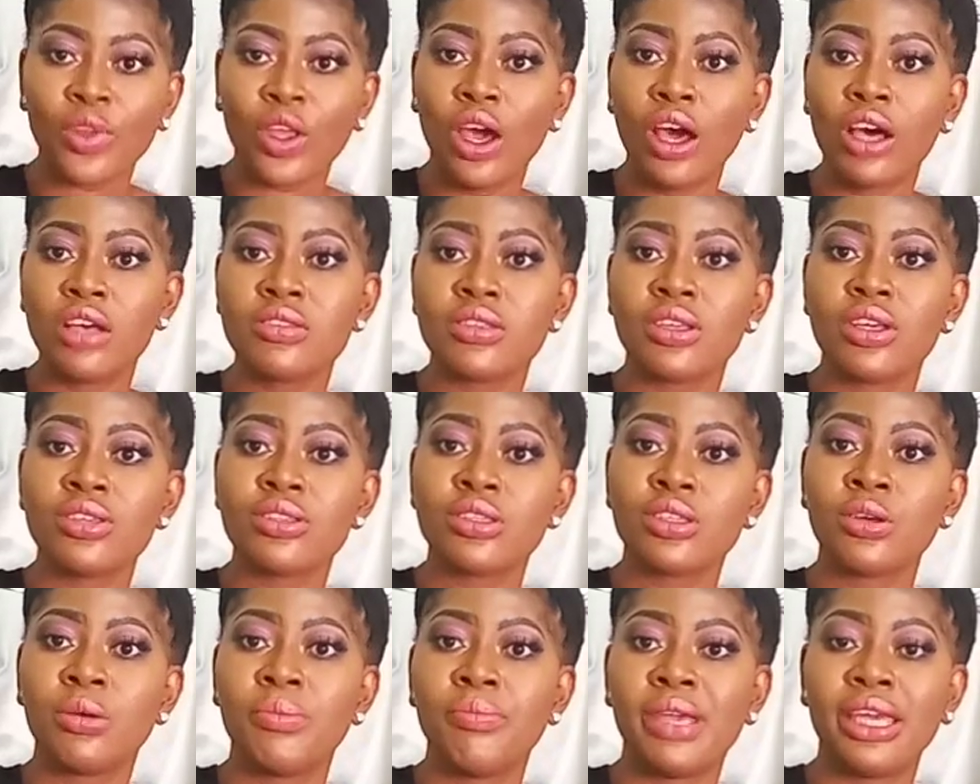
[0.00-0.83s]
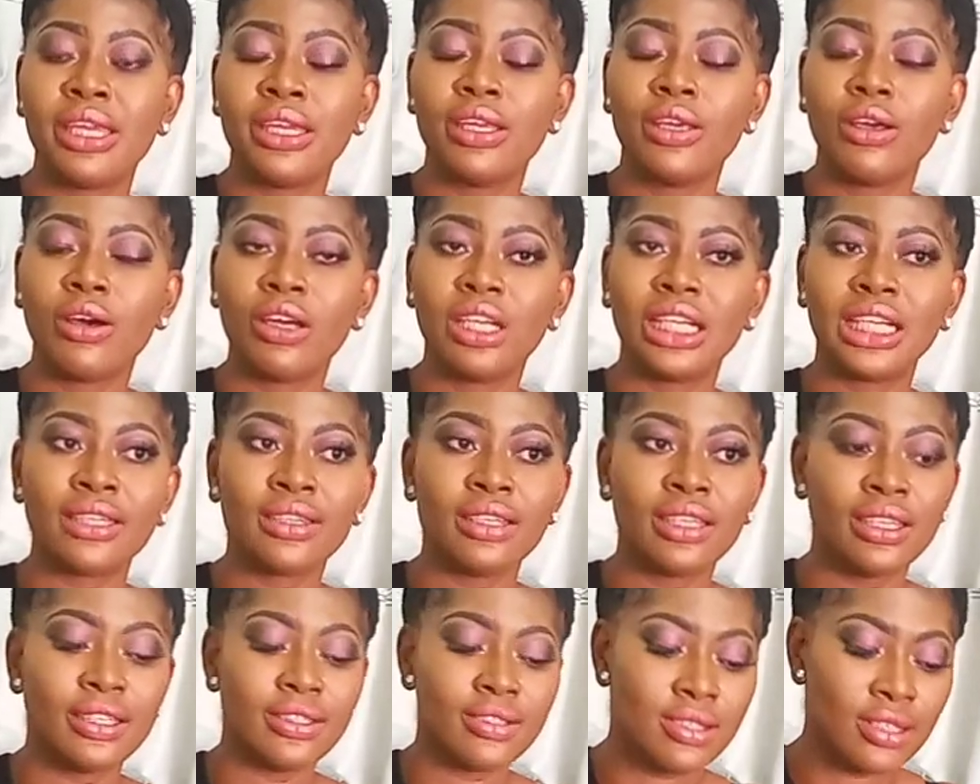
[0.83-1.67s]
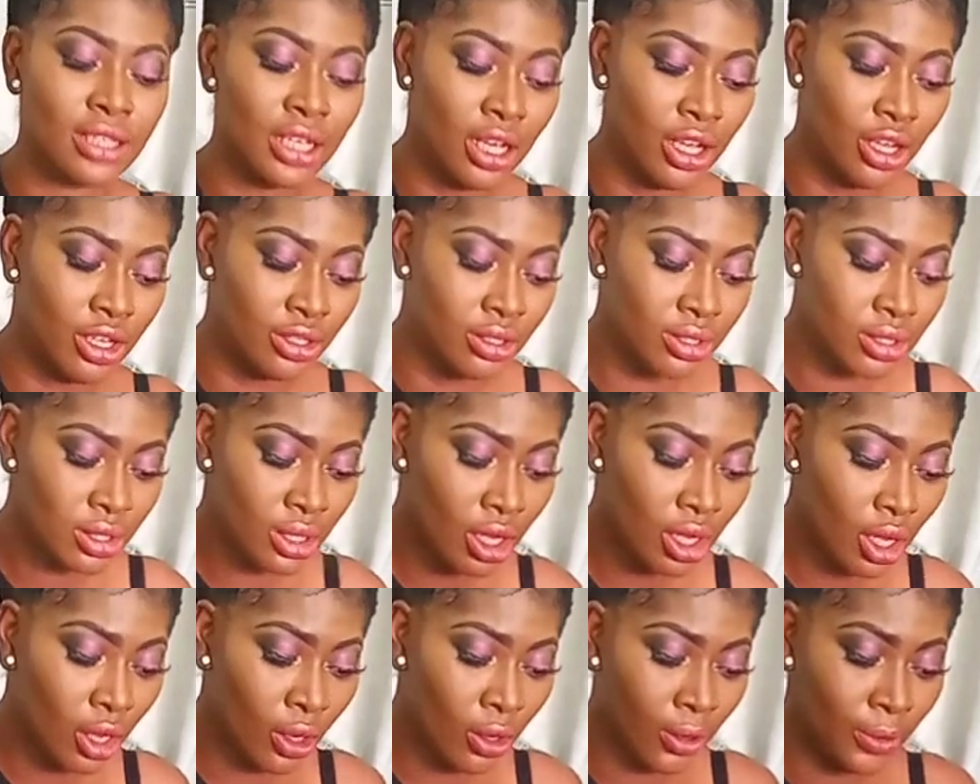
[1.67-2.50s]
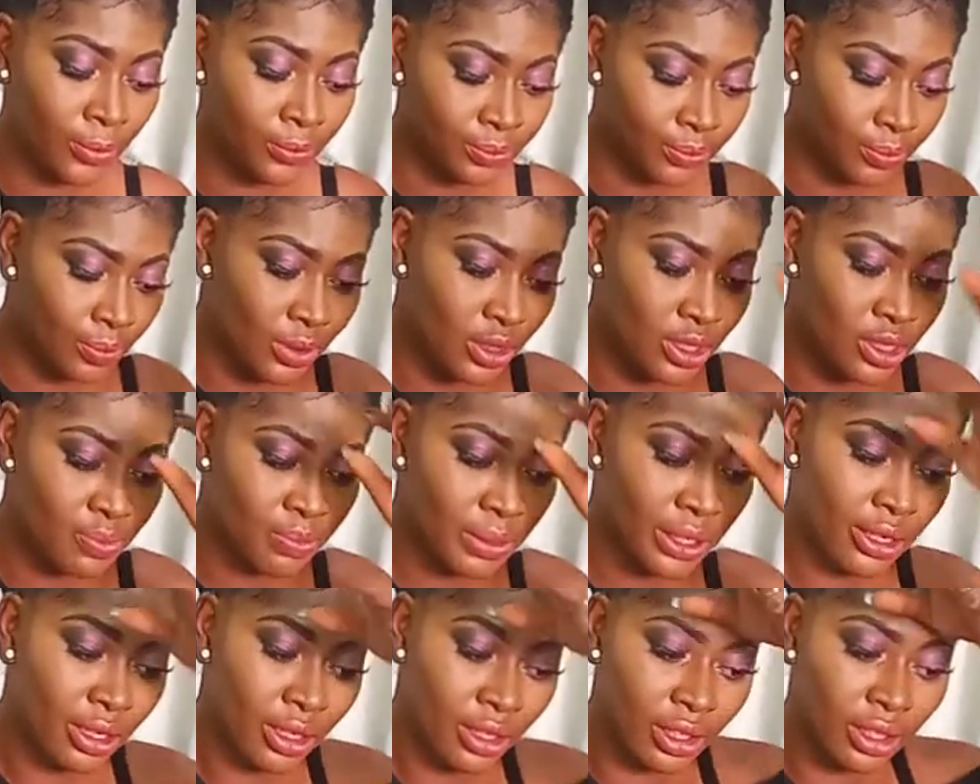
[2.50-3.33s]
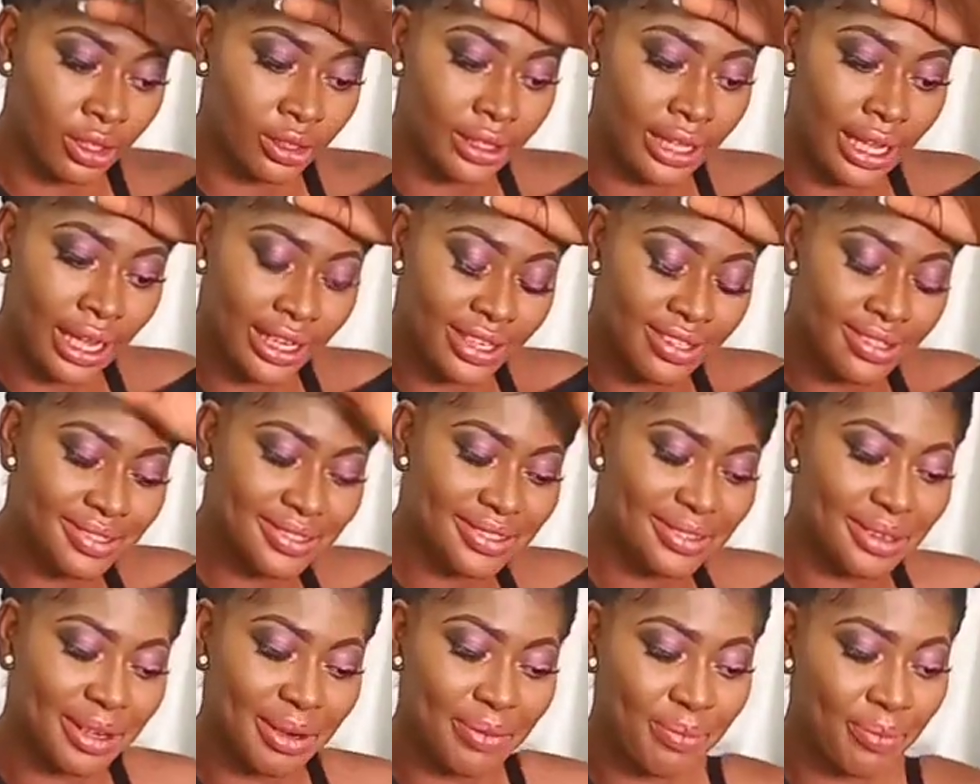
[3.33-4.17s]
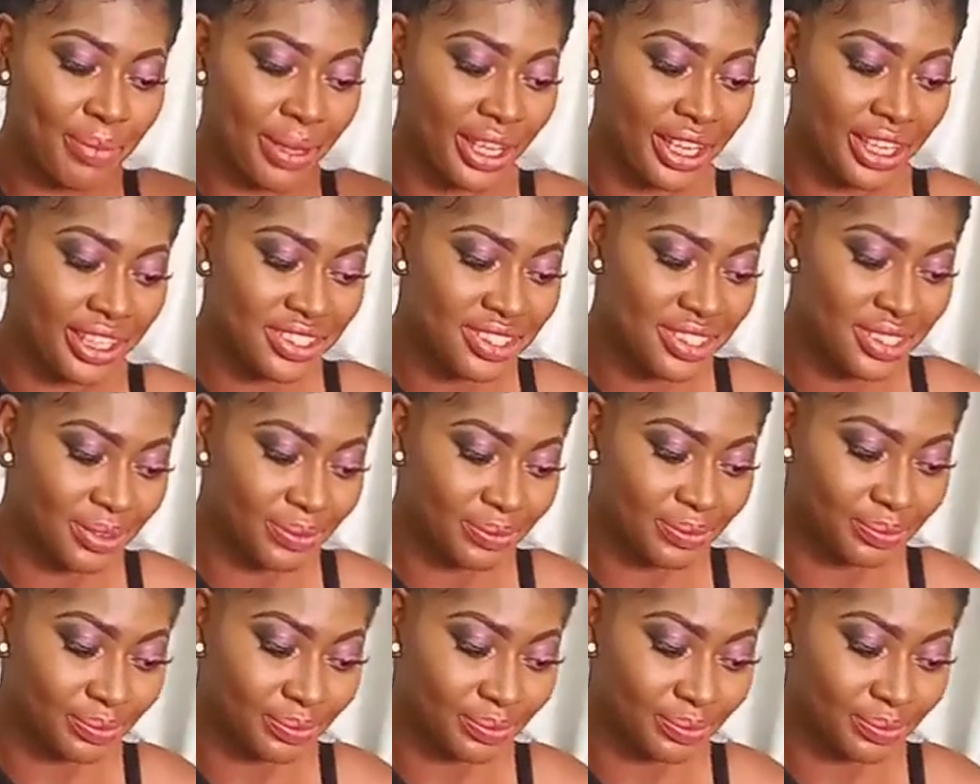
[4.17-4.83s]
Also, so many other things. So, speaking on their Instagram page,